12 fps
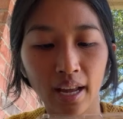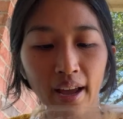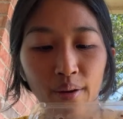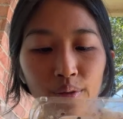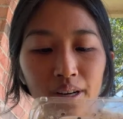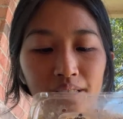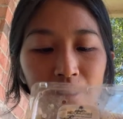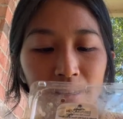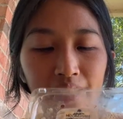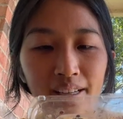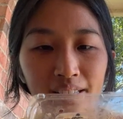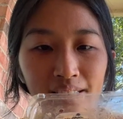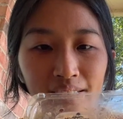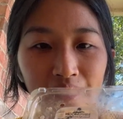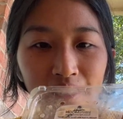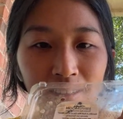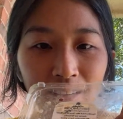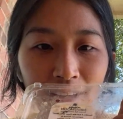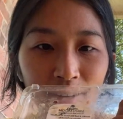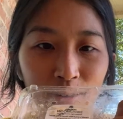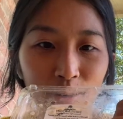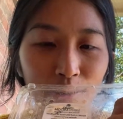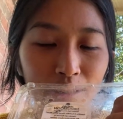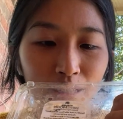And what is this? I don't
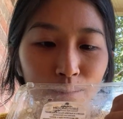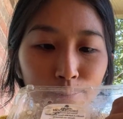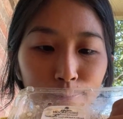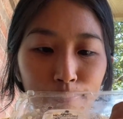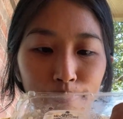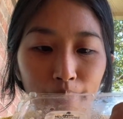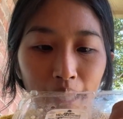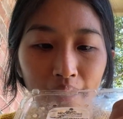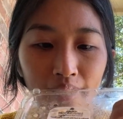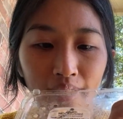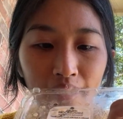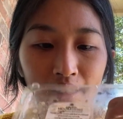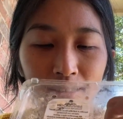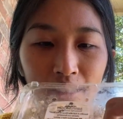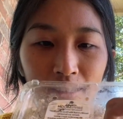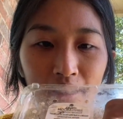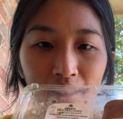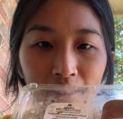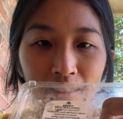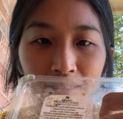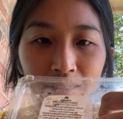know what this pink thing is here.